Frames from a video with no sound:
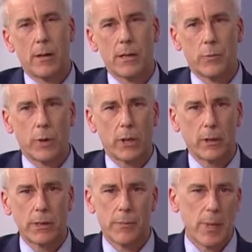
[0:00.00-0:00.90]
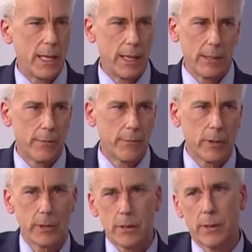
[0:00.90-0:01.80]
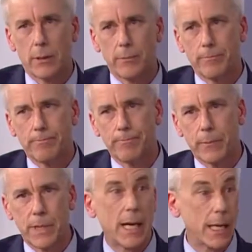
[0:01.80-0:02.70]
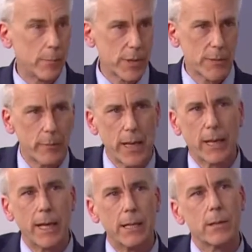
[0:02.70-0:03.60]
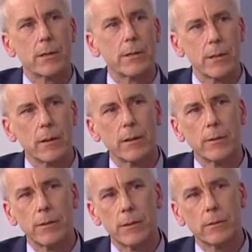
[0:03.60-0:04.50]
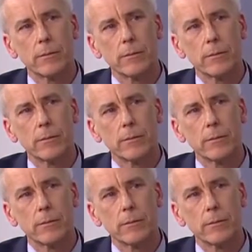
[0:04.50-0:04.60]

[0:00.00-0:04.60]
as well as many different types of medications that are used.